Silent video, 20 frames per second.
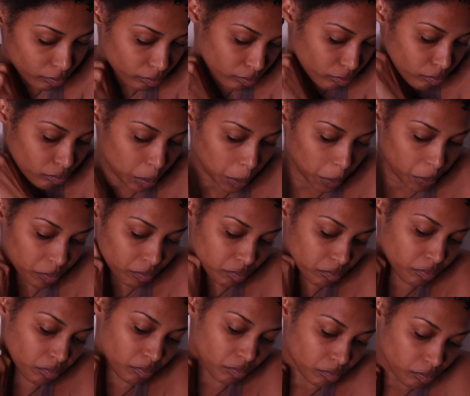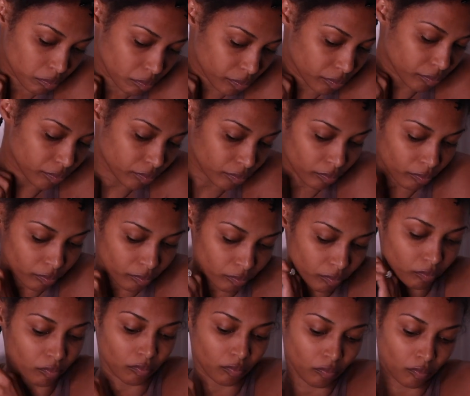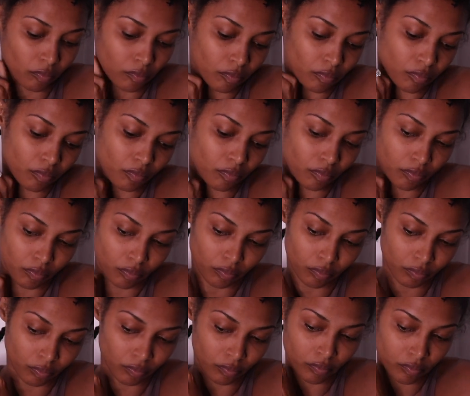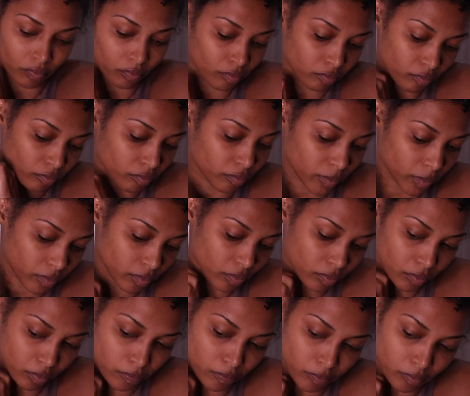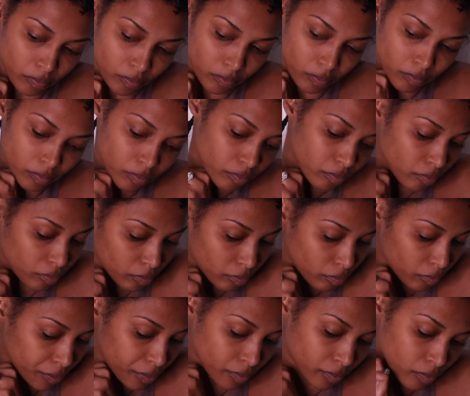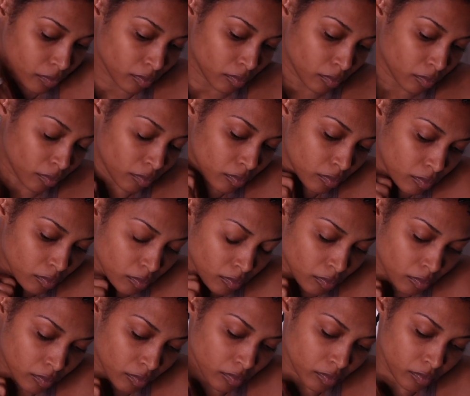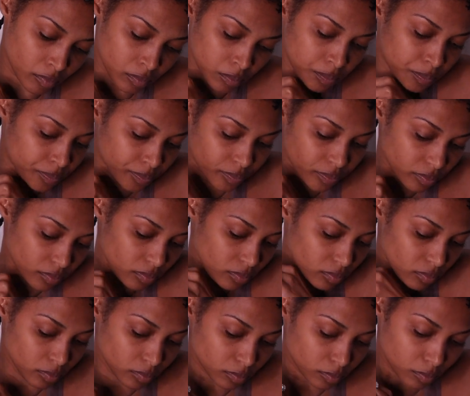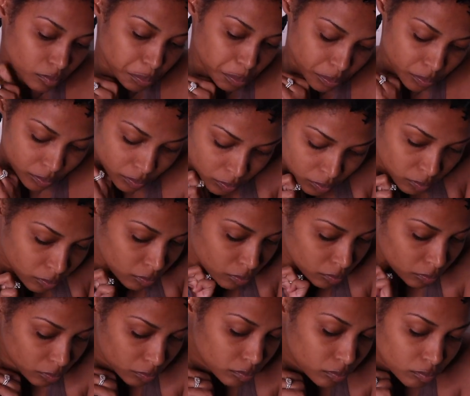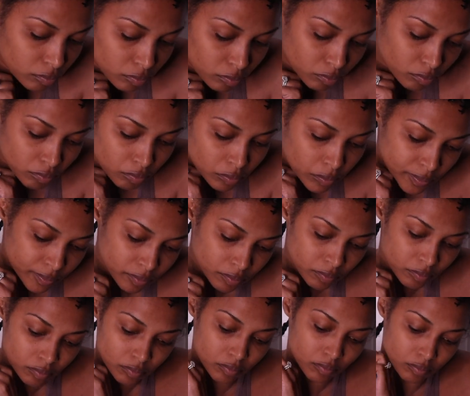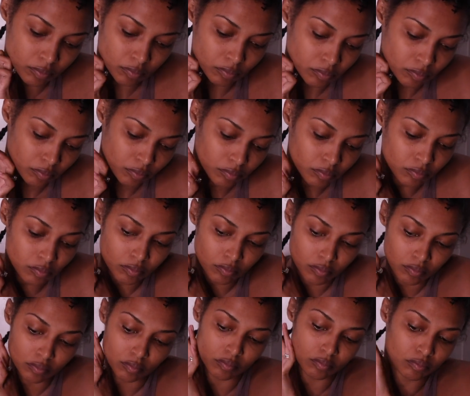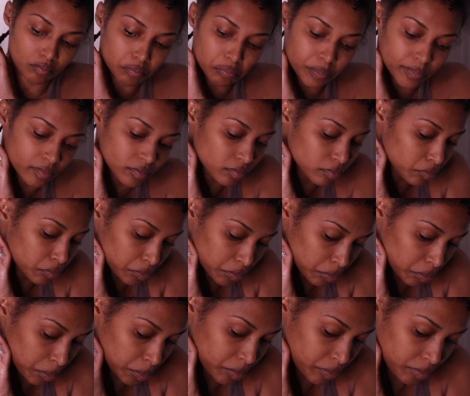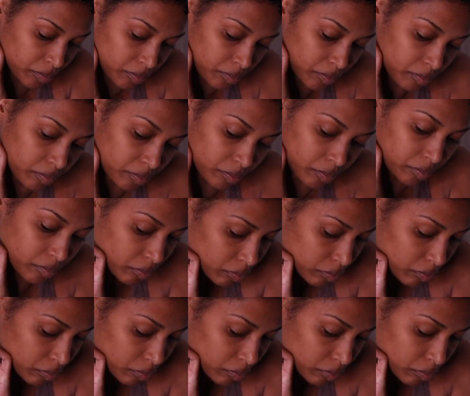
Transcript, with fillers: switch positions and you're going to start braiding down. Um, you see here, I have my gel. I'm applying it to my real hair